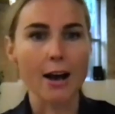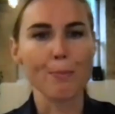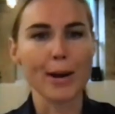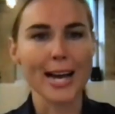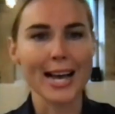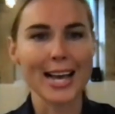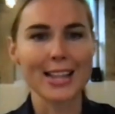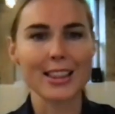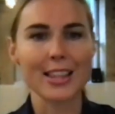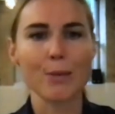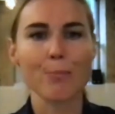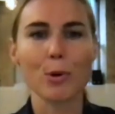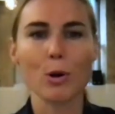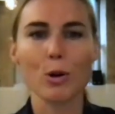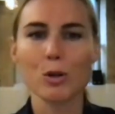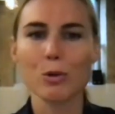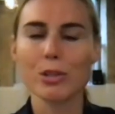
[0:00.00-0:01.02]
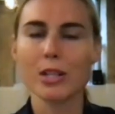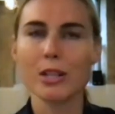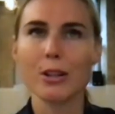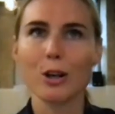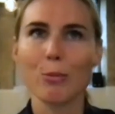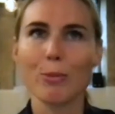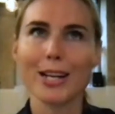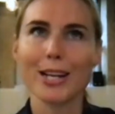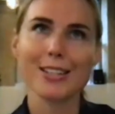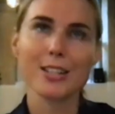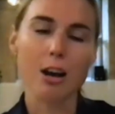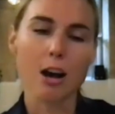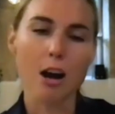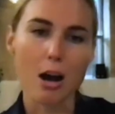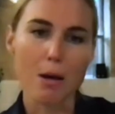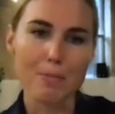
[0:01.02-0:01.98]
But the approach was a little
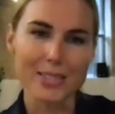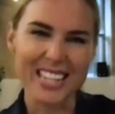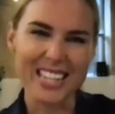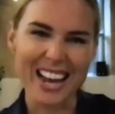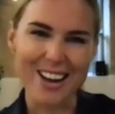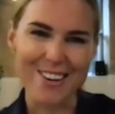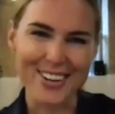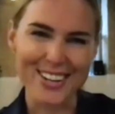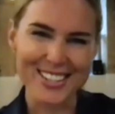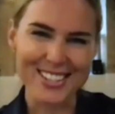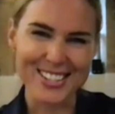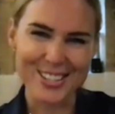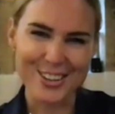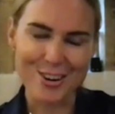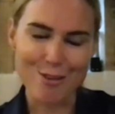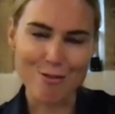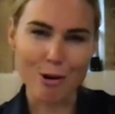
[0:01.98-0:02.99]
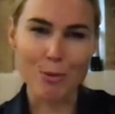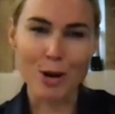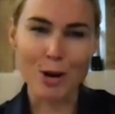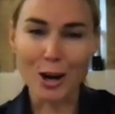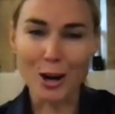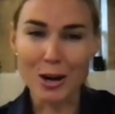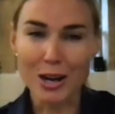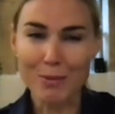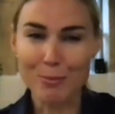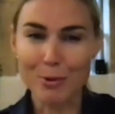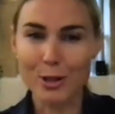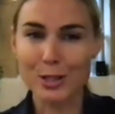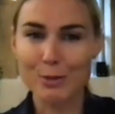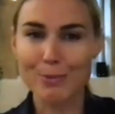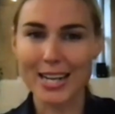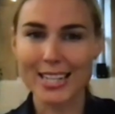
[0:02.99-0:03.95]
bit top down. And so, from our
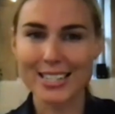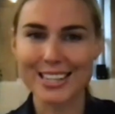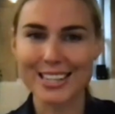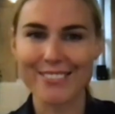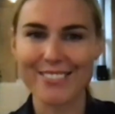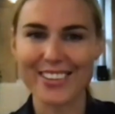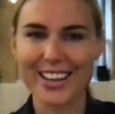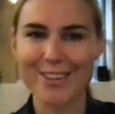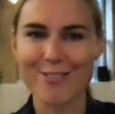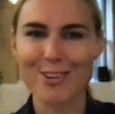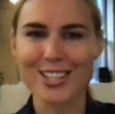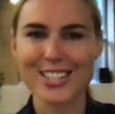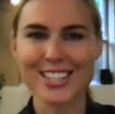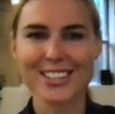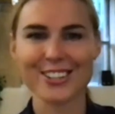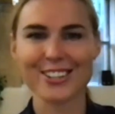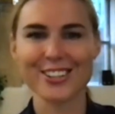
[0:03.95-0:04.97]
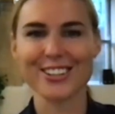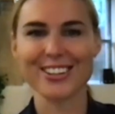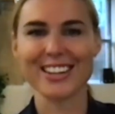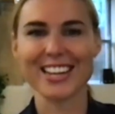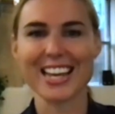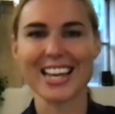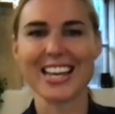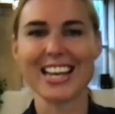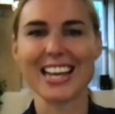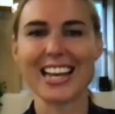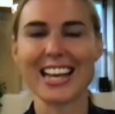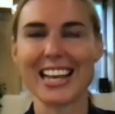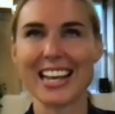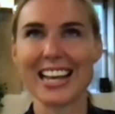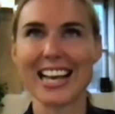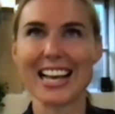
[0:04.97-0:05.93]
perspective, it wasn't really
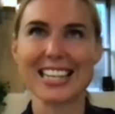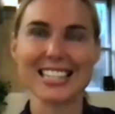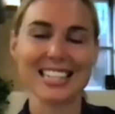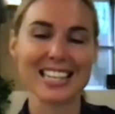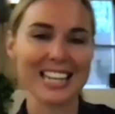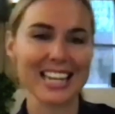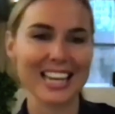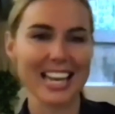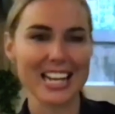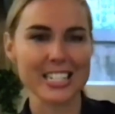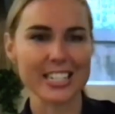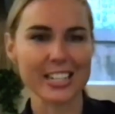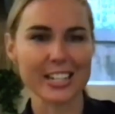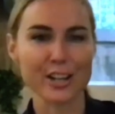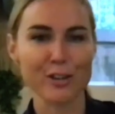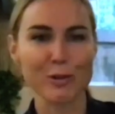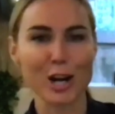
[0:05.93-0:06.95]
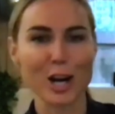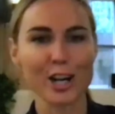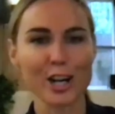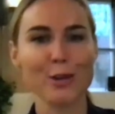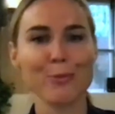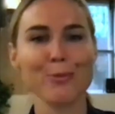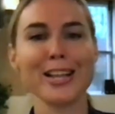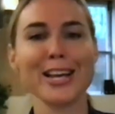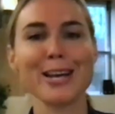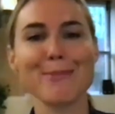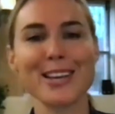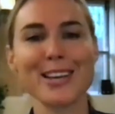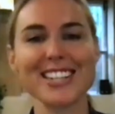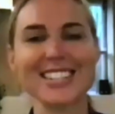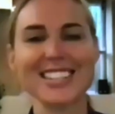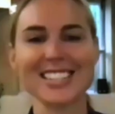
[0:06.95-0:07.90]
as engaging, could
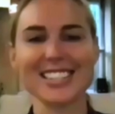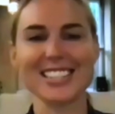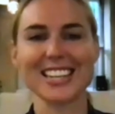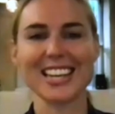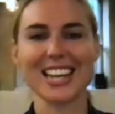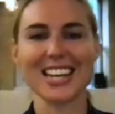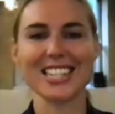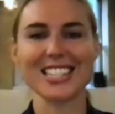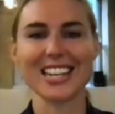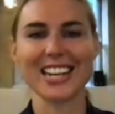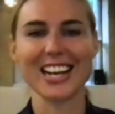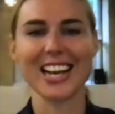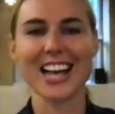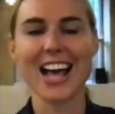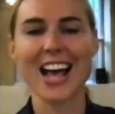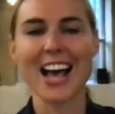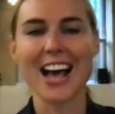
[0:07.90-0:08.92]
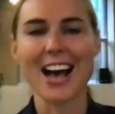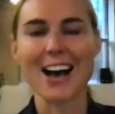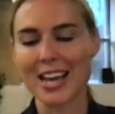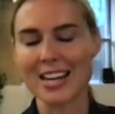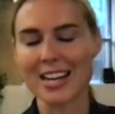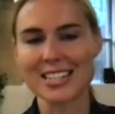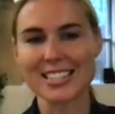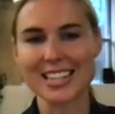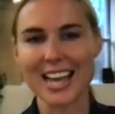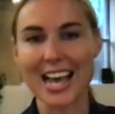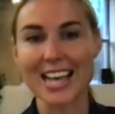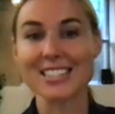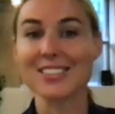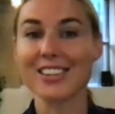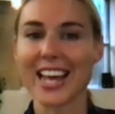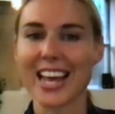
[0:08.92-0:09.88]
arguably be disengaging, and
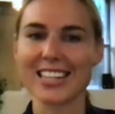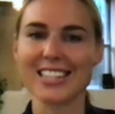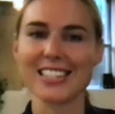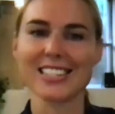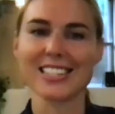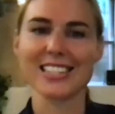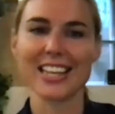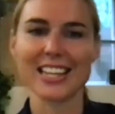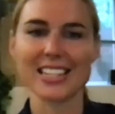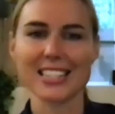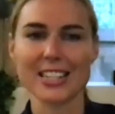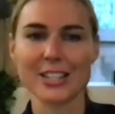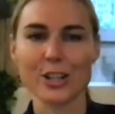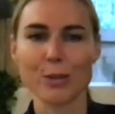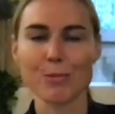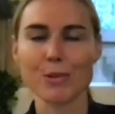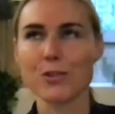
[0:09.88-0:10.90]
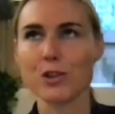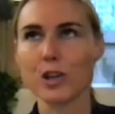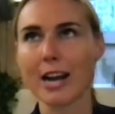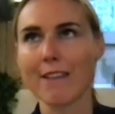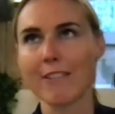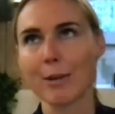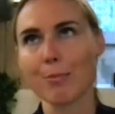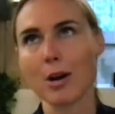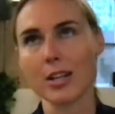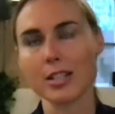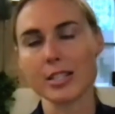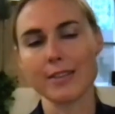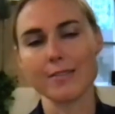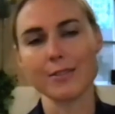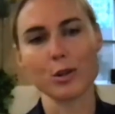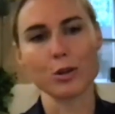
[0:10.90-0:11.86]
has lagged since in terms of driving
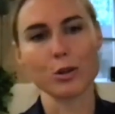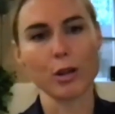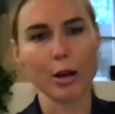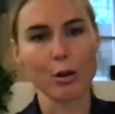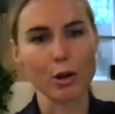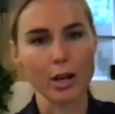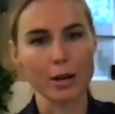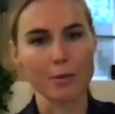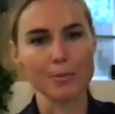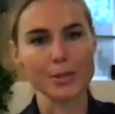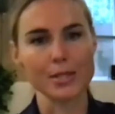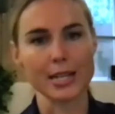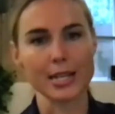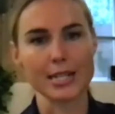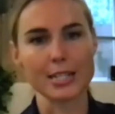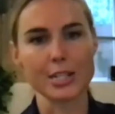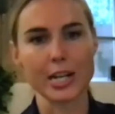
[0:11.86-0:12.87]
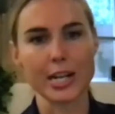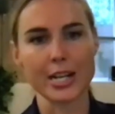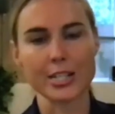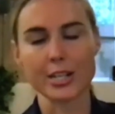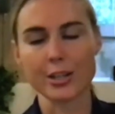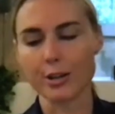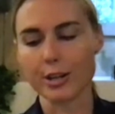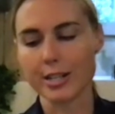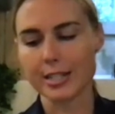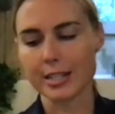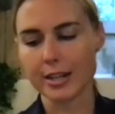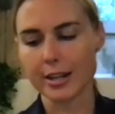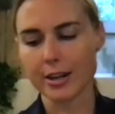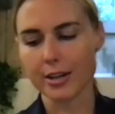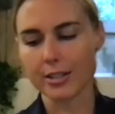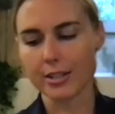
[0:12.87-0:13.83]
positive social outcomes and change in
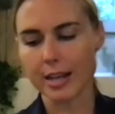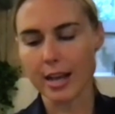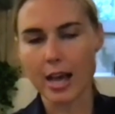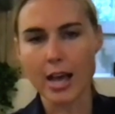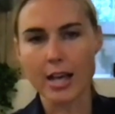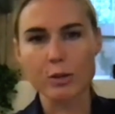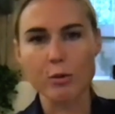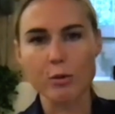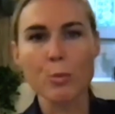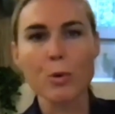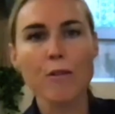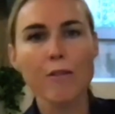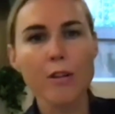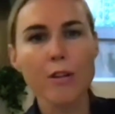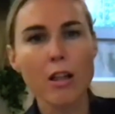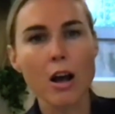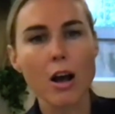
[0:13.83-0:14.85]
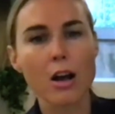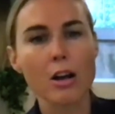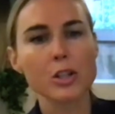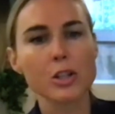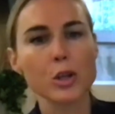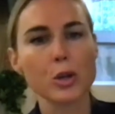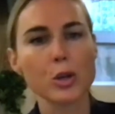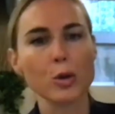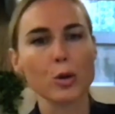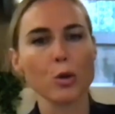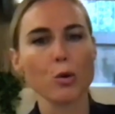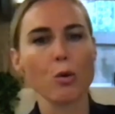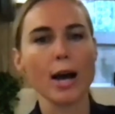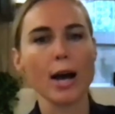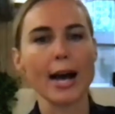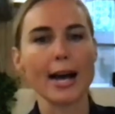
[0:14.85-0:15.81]
recent years. So we move along
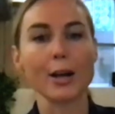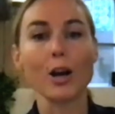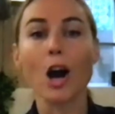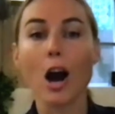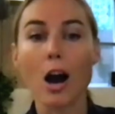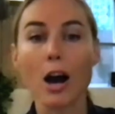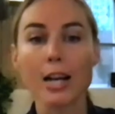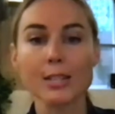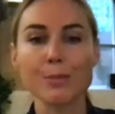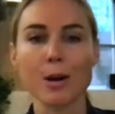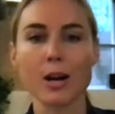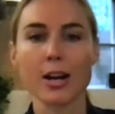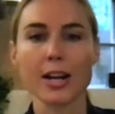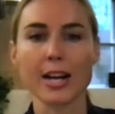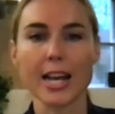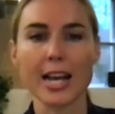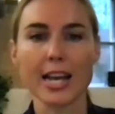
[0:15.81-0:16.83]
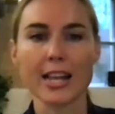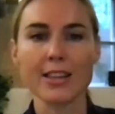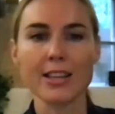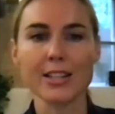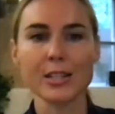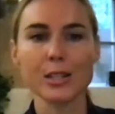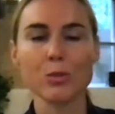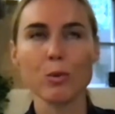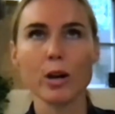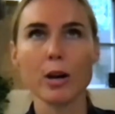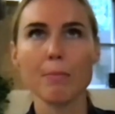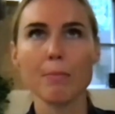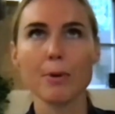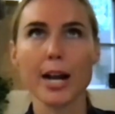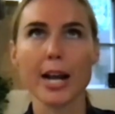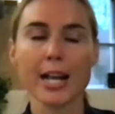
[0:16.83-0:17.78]
to uh, cause marketing, and this is
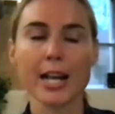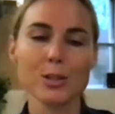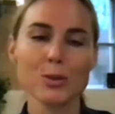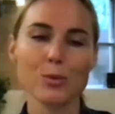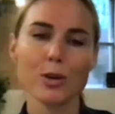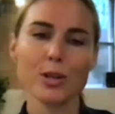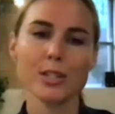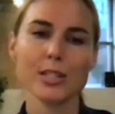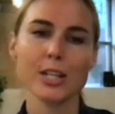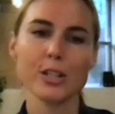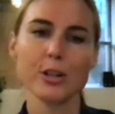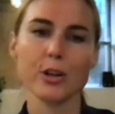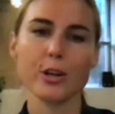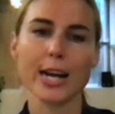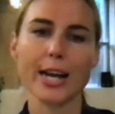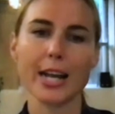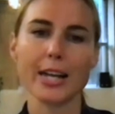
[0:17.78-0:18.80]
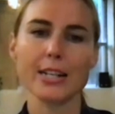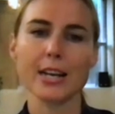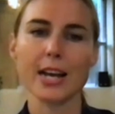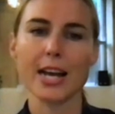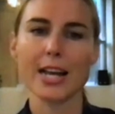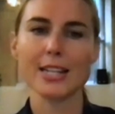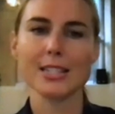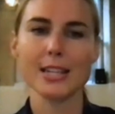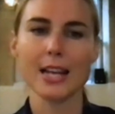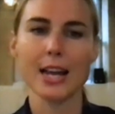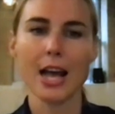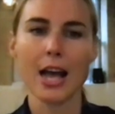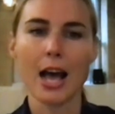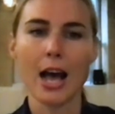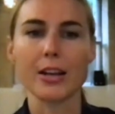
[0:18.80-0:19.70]
where brands were essentially recognized